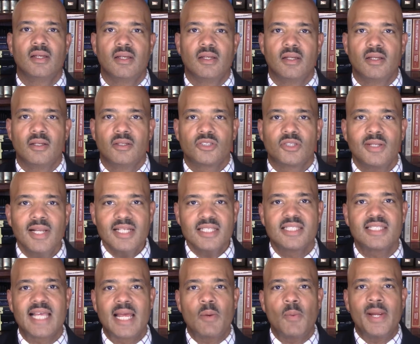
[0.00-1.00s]
So let's
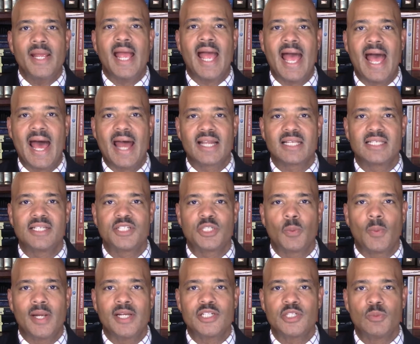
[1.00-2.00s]
say we had a
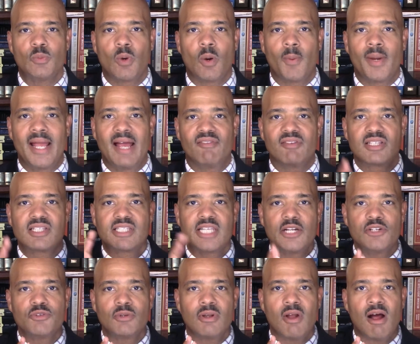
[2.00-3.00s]
situation where we have a
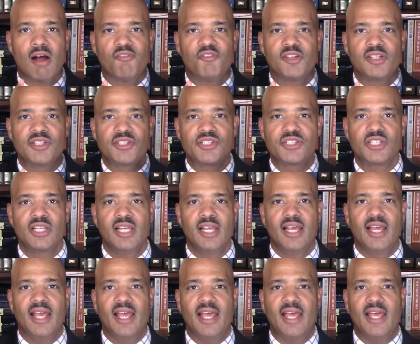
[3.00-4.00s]
central office
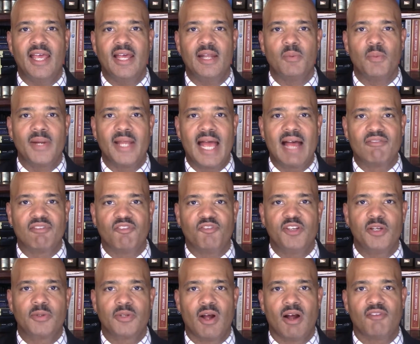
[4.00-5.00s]
and we have a
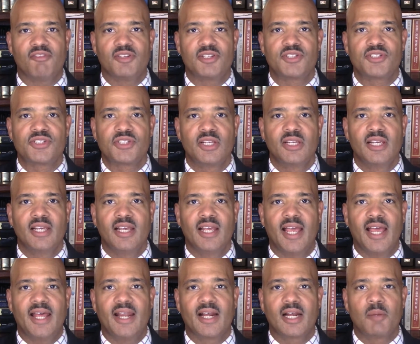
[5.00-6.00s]
field office.
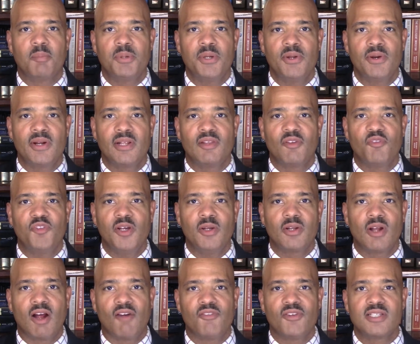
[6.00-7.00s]
And a computer in the field
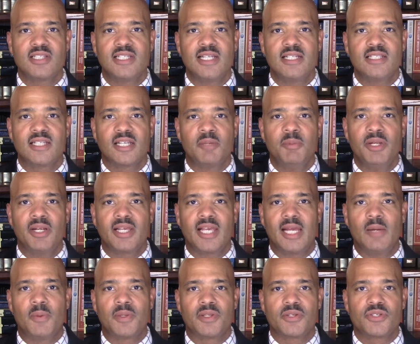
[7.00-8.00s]
office needs to
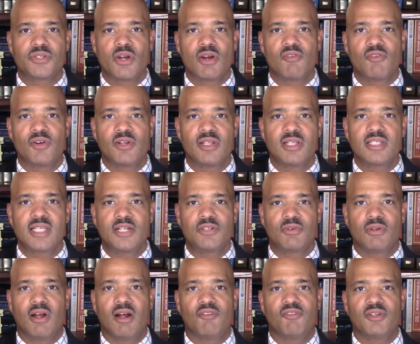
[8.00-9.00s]
communicate with a server in the
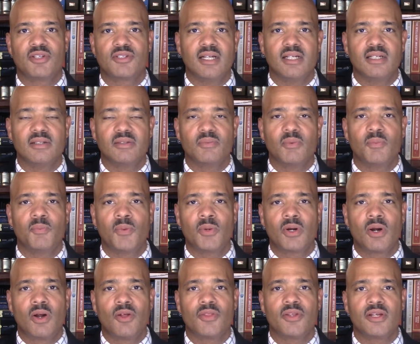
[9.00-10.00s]
central office. We'll
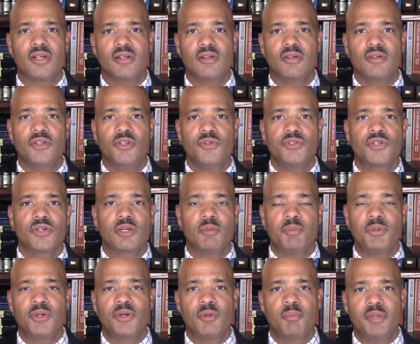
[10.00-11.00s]
call the user
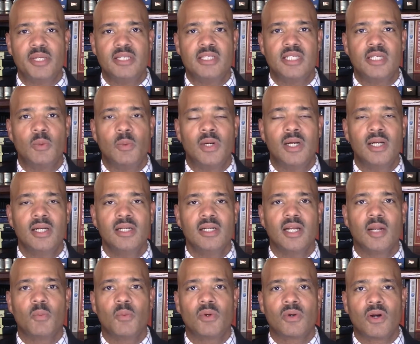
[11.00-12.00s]
computer PC1
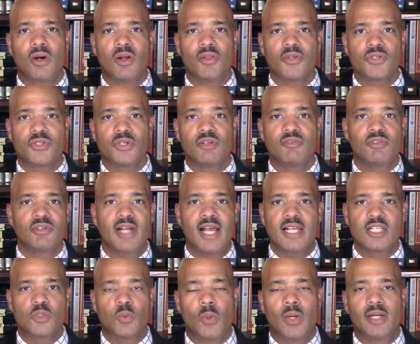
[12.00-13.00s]
and we'll call the server
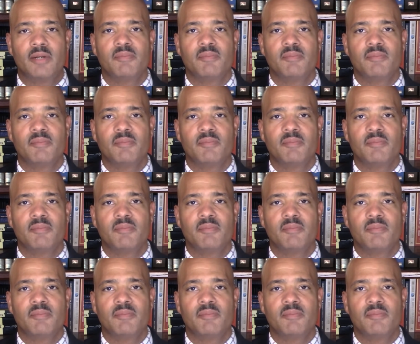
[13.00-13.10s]
S1.